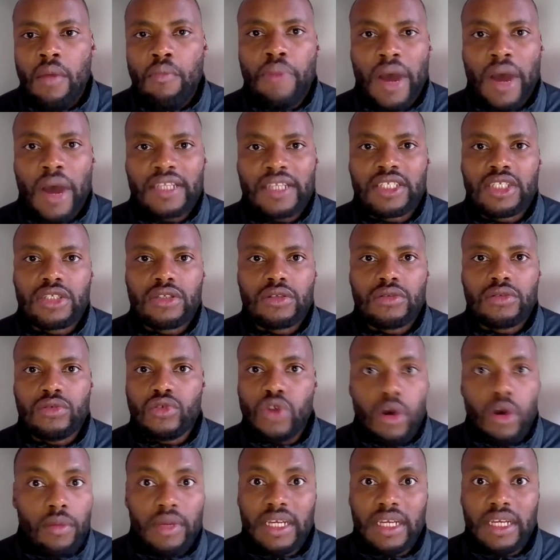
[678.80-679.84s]
but
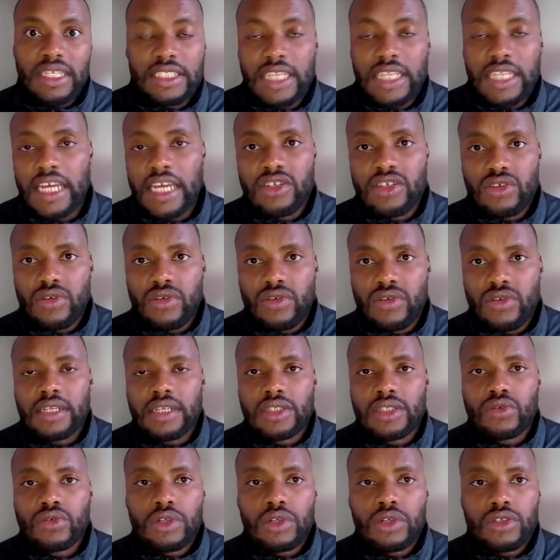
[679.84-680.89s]
normally day
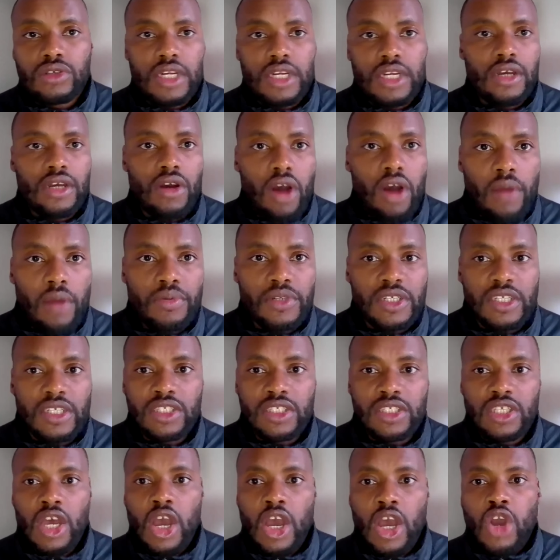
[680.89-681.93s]
traders who are trading
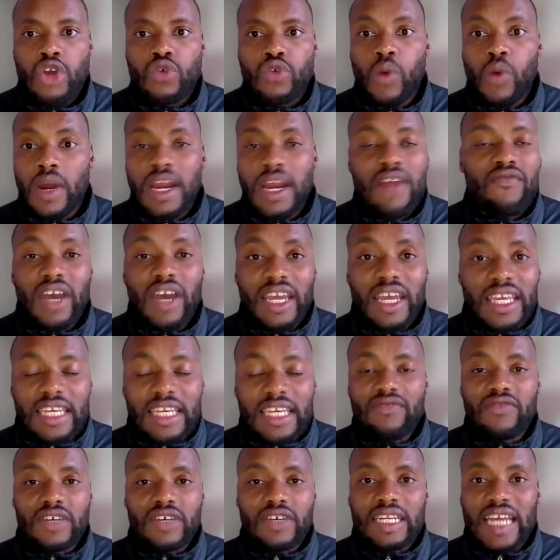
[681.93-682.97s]
options were never
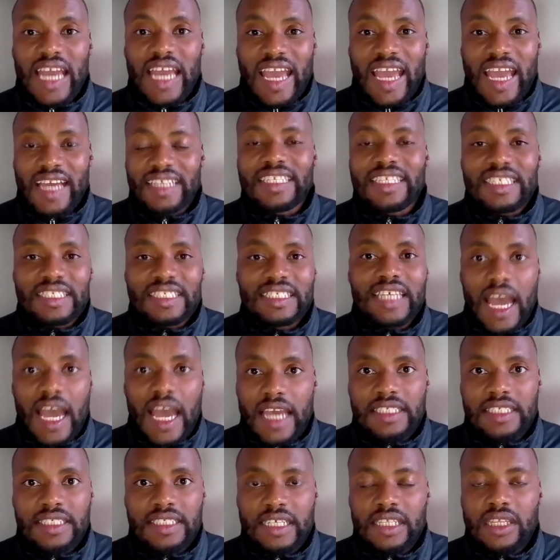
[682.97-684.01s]
even
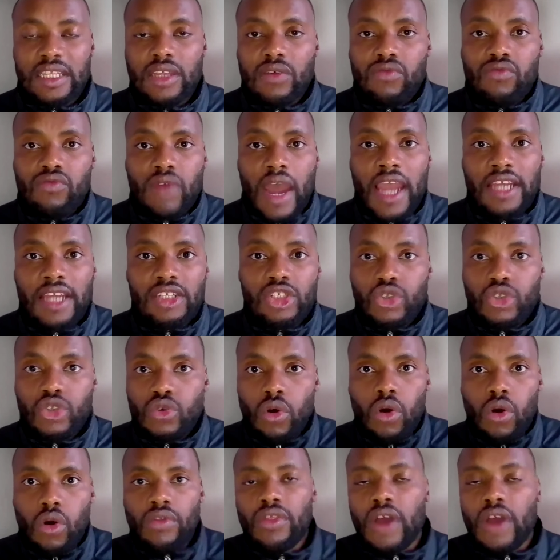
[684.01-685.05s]
exercising the right
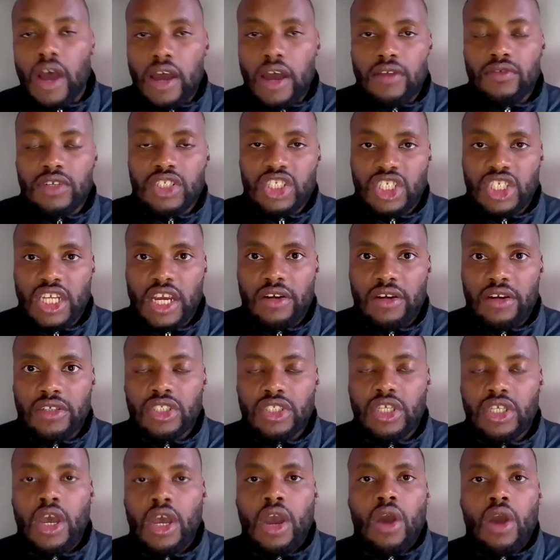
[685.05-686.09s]
to own the 100
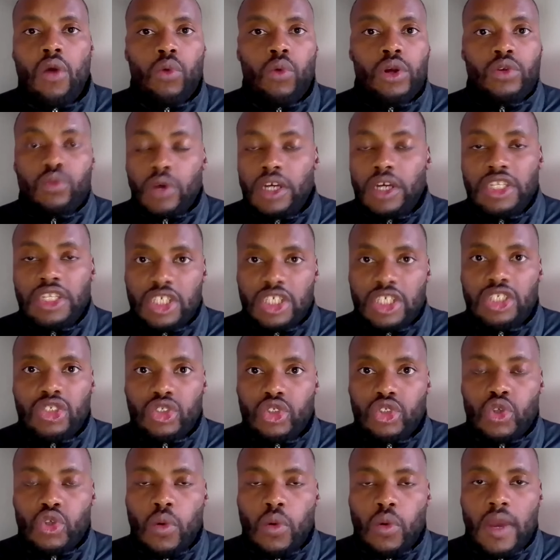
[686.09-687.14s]
shares what we're
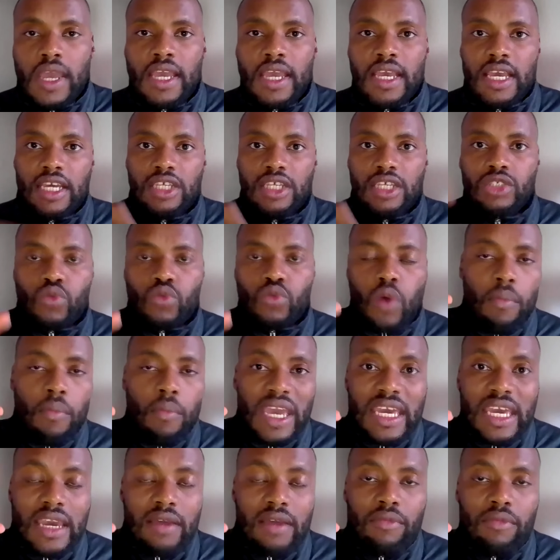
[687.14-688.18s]
just doing is we're
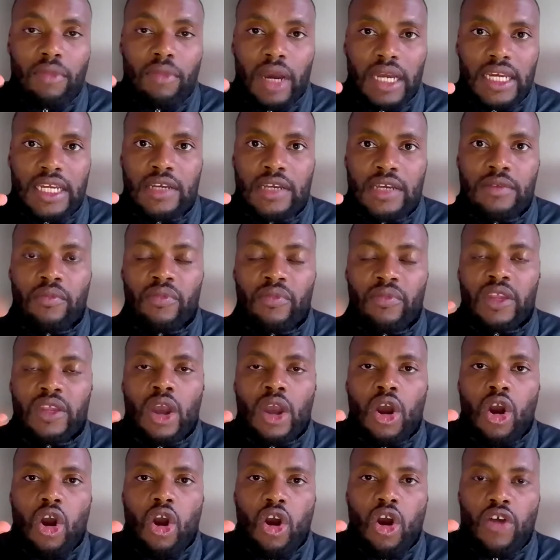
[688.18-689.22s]
making money
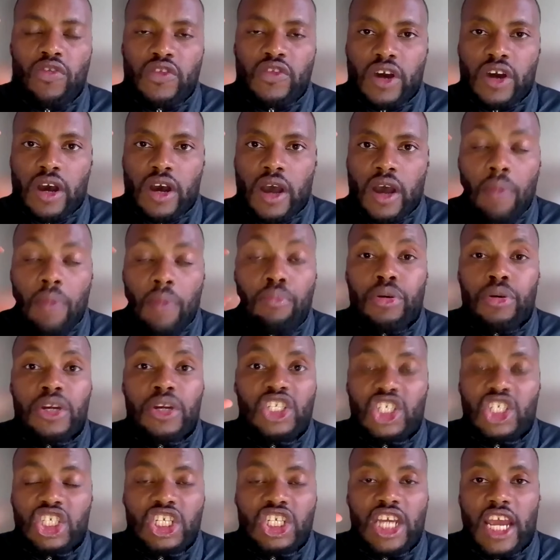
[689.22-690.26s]
on the
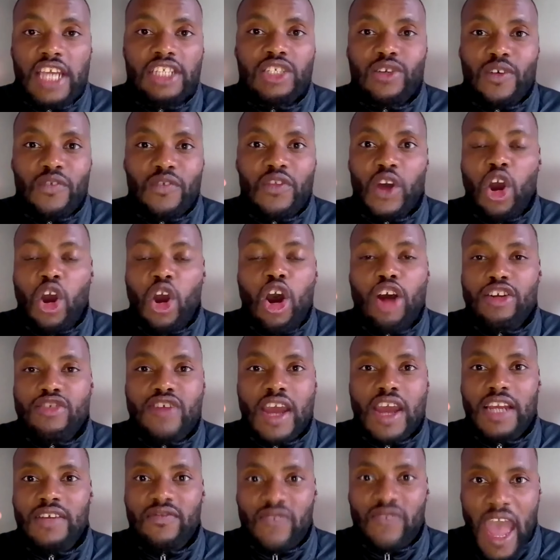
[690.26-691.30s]
appreciation of the
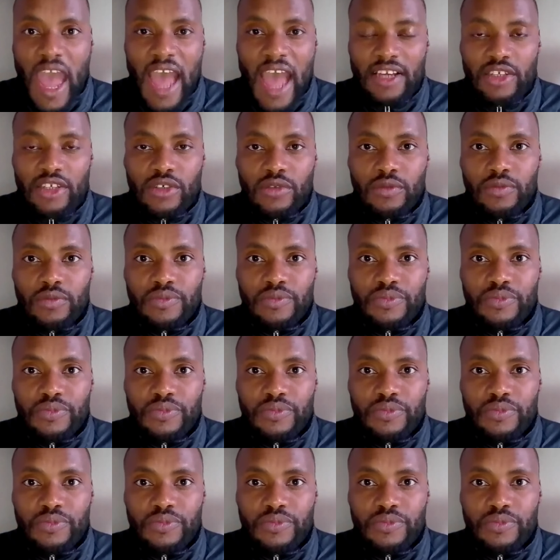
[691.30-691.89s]
contract value